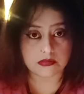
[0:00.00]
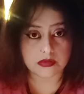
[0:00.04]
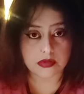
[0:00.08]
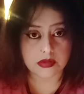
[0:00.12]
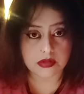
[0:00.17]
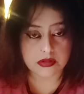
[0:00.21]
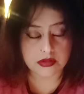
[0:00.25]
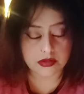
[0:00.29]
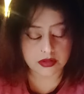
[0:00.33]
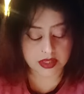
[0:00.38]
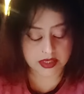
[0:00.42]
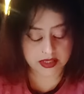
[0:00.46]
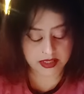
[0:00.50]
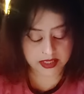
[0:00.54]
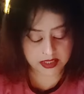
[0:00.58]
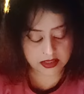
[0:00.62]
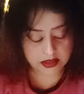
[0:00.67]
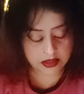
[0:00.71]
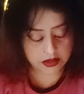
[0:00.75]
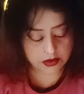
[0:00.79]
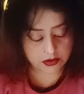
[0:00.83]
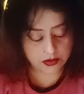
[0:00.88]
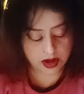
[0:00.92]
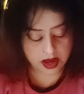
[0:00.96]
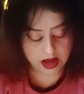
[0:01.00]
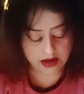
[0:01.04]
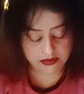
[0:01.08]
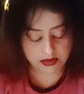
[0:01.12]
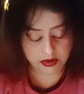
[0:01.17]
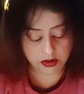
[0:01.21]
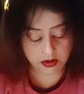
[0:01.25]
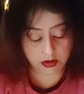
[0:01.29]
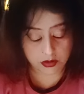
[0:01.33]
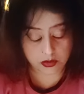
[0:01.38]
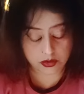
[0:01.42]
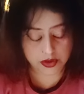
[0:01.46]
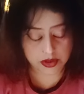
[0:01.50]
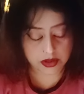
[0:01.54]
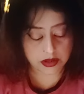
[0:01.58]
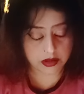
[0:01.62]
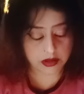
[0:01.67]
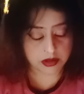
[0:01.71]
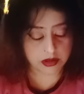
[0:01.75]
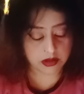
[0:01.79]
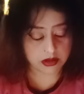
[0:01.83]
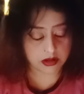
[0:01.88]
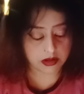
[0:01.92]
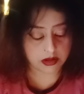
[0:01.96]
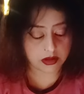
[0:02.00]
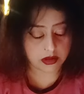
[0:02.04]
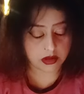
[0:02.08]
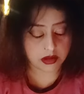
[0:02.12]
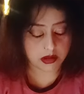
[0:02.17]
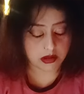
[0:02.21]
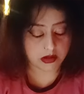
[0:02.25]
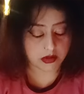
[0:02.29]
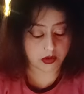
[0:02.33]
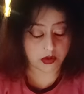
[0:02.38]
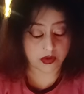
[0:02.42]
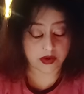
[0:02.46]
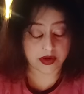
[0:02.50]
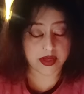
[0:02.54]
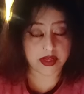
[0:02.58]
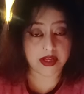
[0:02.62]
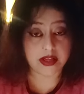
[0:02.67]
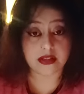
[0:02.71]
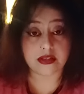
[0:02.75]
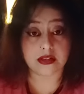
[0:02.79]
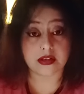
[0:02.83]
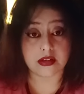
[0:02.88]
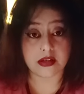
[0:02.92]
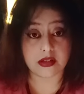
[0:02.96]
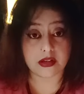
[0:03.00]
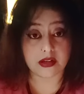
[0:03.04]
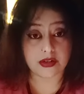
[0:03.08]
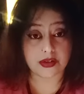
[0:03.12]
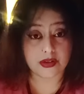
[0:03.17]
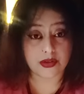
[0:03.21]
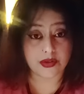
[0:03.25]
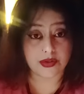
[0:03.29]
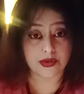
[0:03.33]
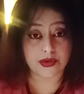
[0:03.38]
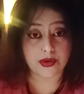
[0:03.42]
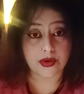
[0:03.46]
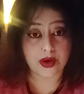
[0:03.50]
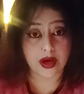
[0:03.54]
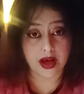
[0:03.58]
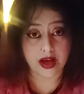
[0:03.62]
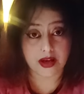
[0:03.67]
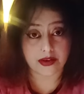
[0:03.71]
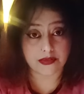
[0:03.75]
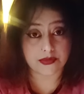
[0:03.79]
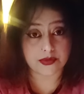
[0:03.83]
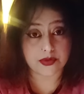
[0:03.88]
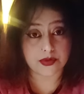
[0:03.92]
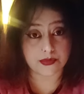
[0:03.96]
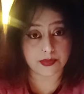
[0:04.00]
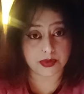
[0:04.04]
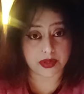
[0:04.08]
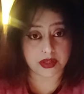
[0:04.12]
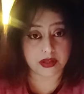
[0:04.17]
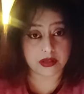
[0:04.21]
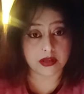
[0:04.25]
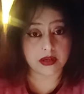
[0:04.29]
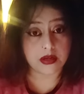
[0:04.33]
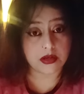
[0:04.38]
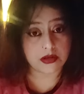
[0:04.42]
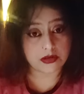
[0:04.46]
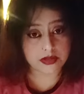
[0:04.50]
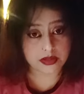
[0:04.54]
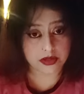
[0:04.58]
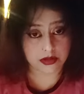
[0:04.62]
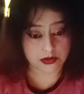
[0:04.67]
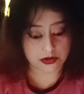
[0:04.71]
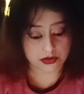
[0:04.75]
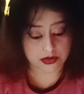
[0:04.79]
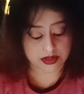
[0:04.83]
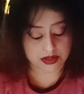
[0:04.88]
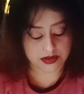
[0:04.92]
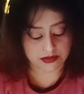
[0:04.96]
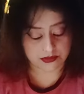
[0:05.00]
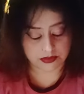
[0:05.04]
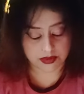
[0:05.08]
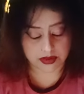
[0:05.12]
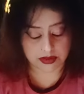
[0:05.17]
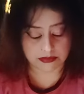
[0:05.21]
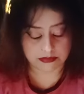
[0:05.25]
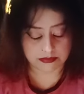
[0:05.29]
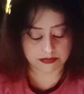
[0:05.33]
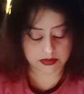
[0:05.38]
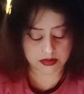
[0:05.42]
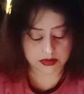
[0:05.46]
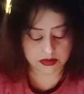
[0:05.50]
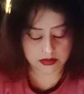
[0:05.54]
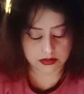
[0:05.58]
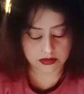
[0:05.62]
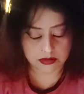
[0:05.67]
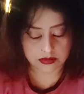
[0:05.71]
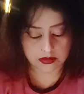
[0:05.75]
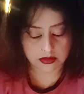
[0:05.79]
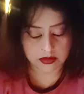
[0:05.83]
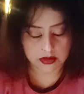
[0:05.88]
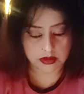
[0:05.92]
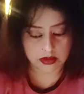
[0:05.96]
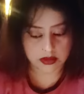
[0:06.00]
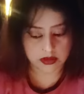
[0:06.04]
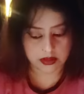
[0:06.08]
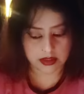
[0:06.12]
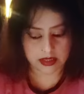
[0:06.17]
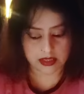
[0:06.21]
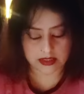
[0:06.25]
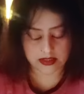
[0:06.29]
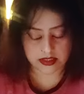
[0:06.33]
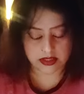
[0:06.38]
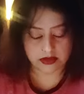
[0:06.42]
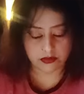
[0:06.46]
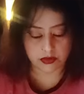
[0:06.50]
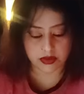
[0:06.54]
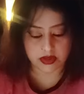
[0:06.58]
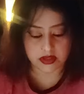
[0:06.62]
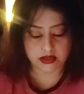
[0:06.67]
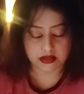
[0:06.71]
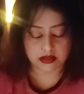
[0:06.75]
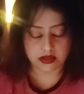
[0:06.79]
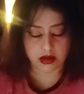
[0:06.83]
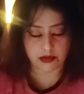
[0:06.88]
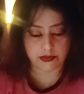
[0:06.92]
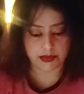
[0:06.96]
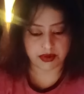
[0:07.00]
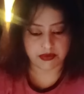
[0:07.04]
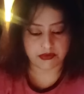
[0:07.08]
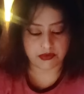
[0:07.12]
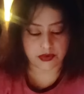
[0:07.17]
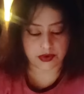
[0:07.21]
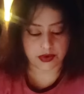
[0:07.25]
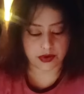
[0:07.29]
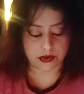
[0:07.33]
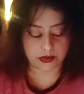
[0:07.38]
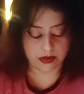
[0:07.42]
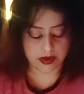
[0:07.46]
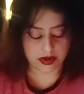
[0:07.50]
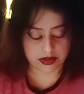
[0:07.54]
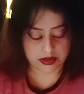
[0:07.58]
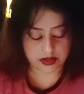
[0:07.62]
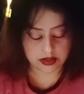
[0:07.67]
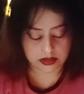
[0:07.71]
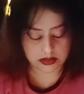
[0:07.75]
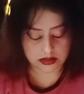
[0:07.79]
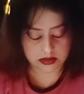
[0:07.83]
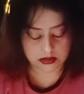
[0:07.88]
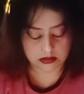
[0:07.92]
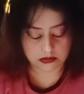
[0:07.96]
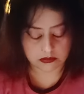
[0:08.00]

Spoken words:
So that either you have a closure or either you have to be closer to someone. Let's see what is coming for Aquarius.